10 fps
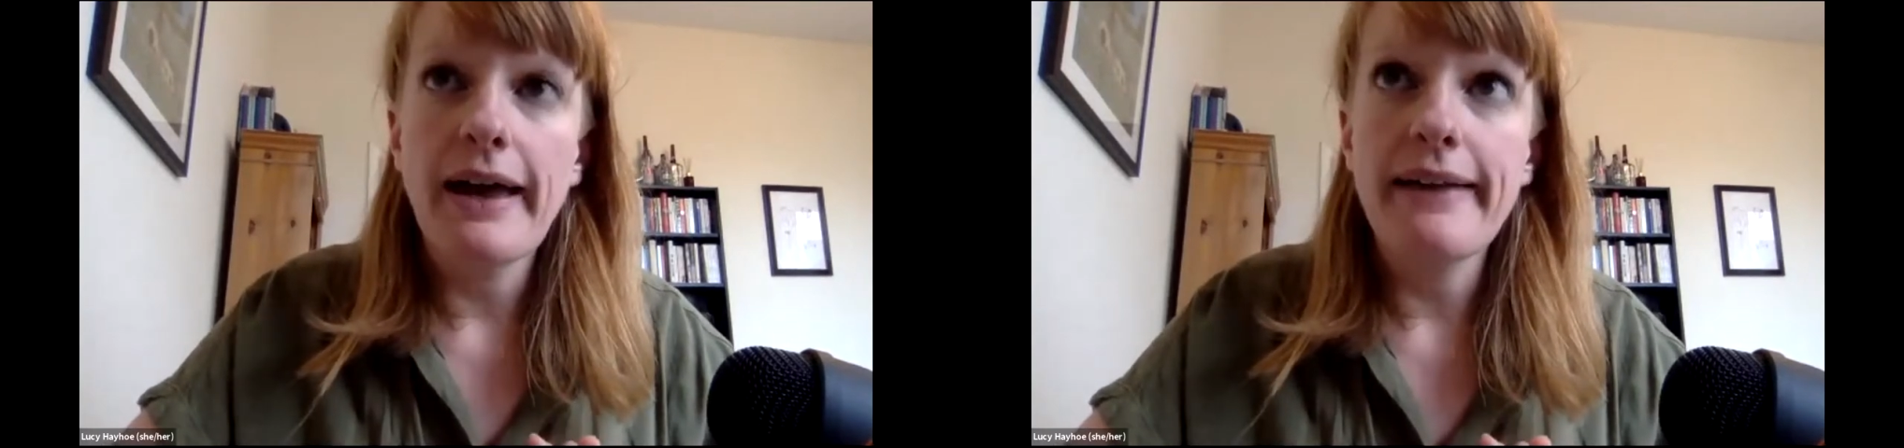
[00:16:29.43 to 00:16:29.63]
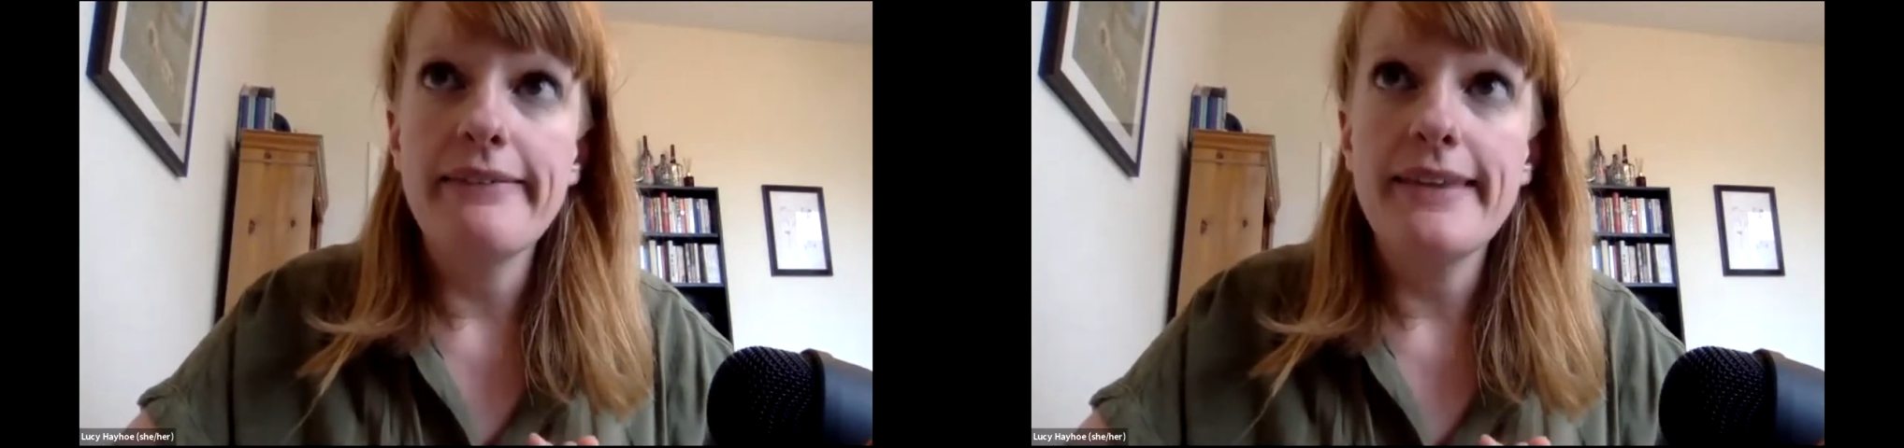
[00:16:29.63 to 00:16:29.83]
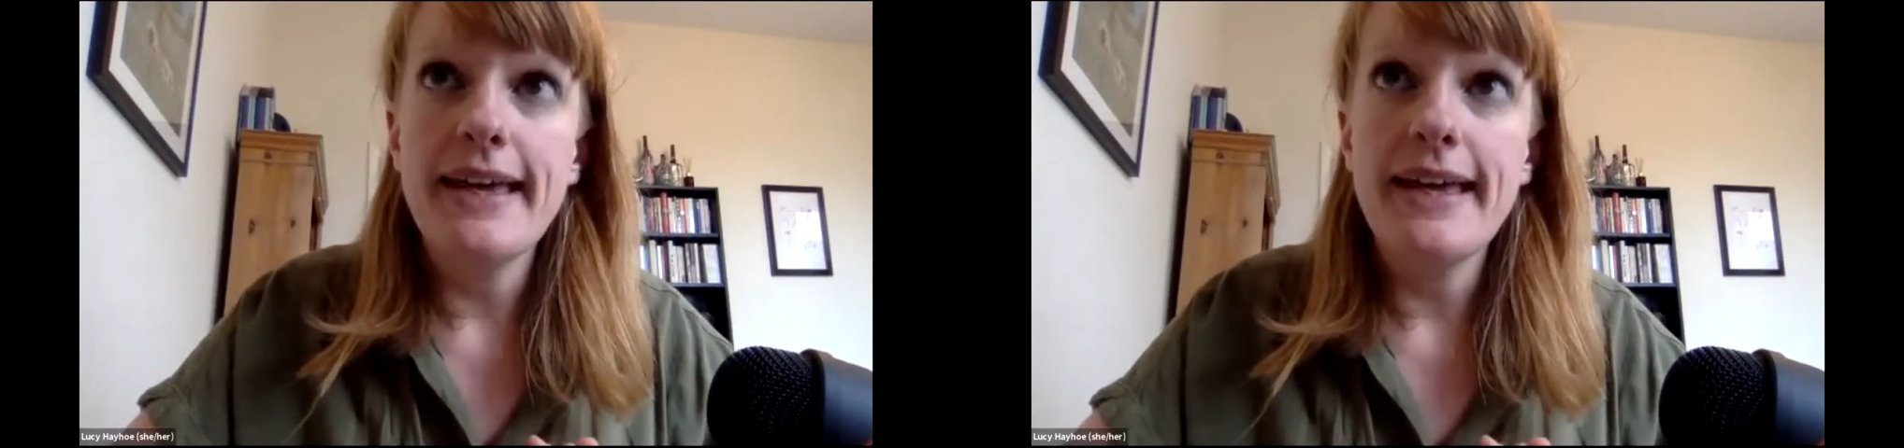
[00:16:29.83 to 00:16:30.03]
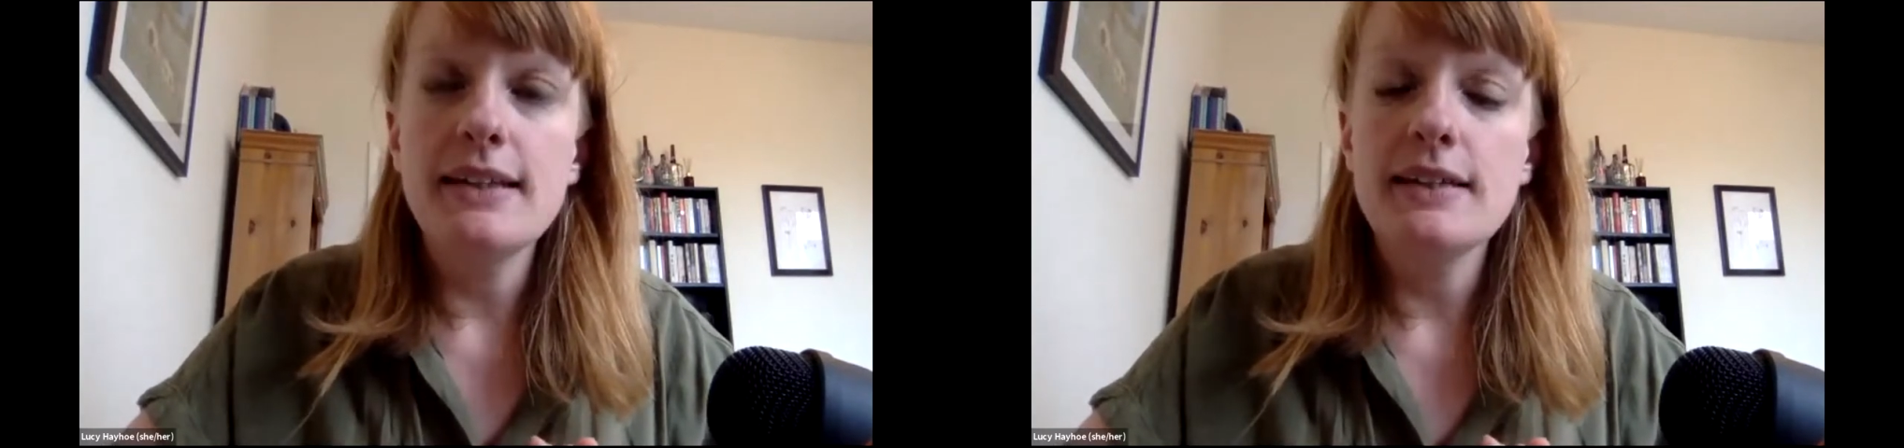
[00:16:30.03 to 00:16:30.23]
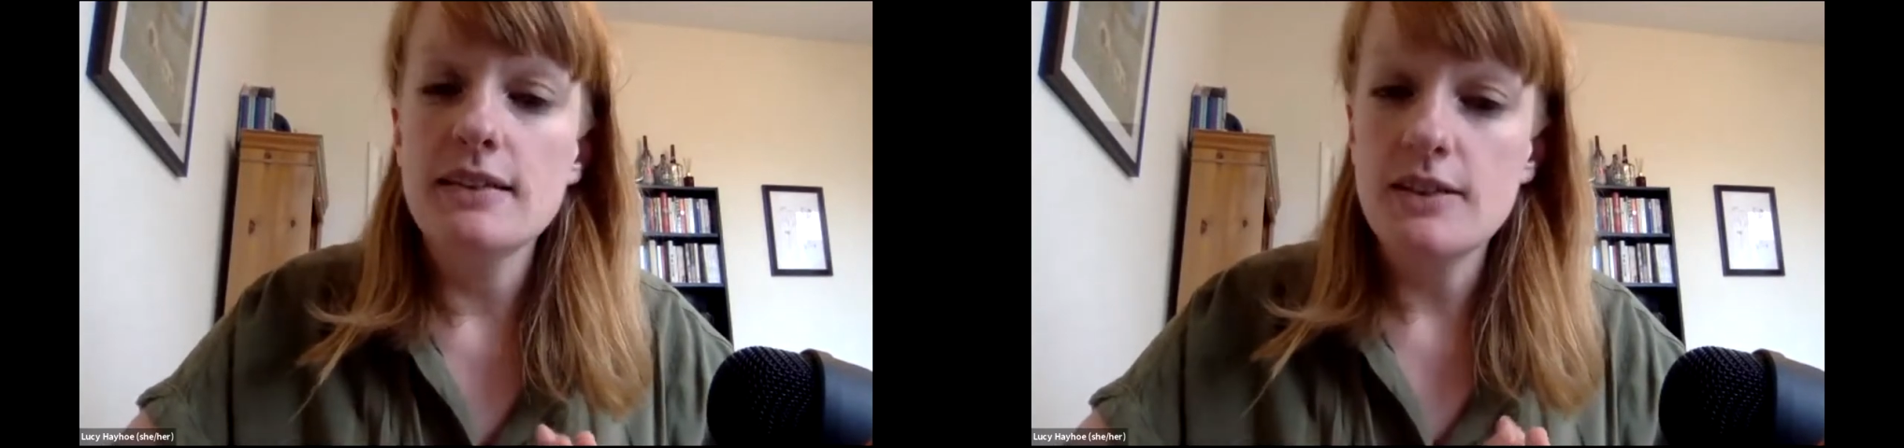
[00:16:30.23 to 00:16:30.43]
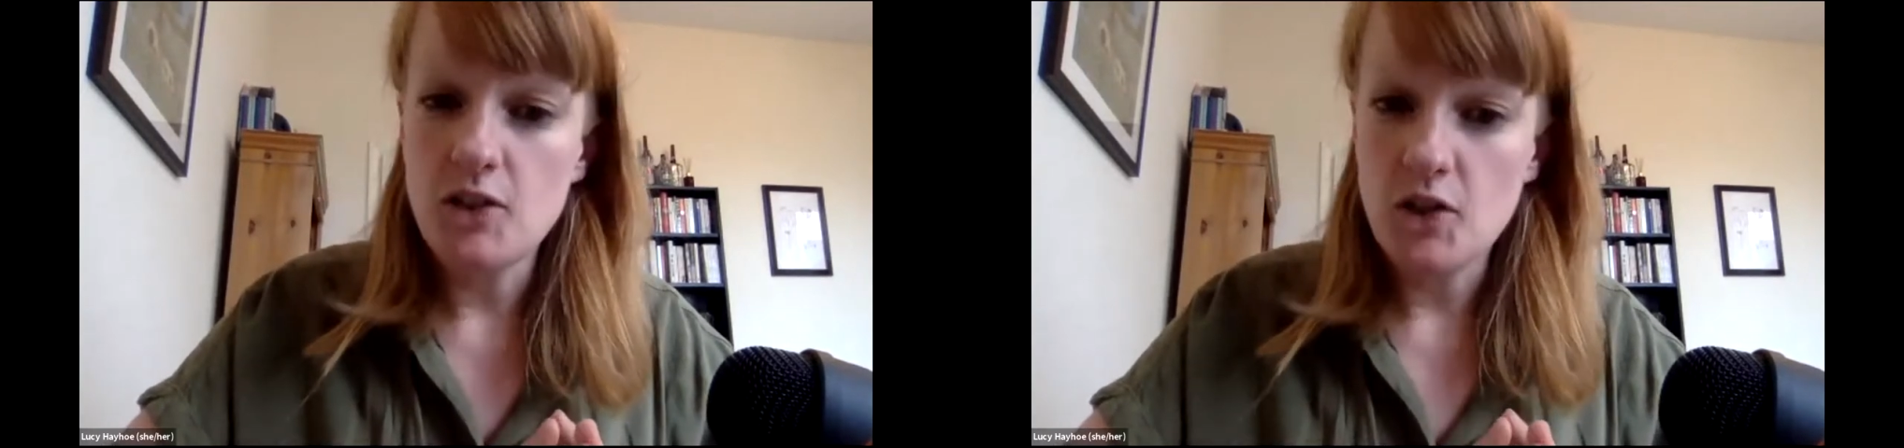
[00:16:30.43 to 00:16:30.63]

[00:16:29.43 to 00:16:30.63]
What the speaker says: And then the